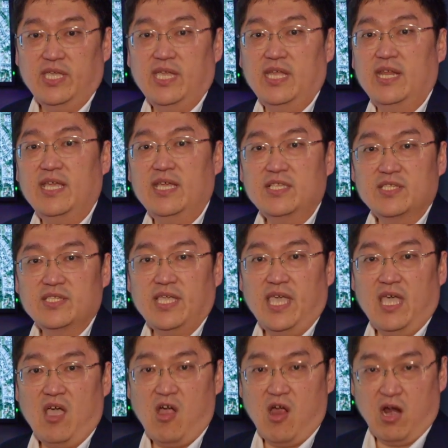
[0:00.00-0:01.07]
It is
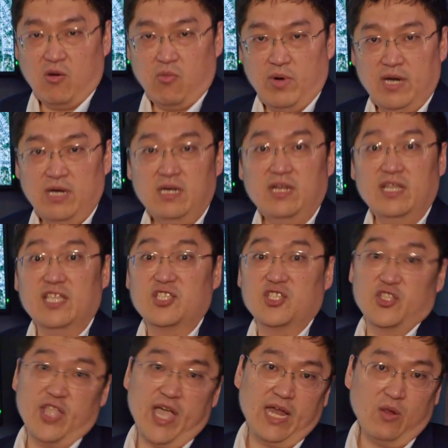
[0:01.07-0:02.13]
hardware, it's
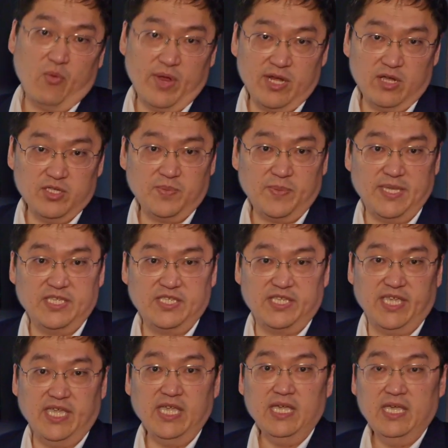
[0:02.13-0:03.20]
not a Windows
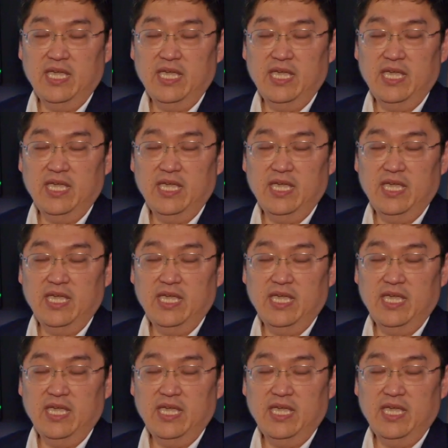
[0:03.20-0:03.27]
PC.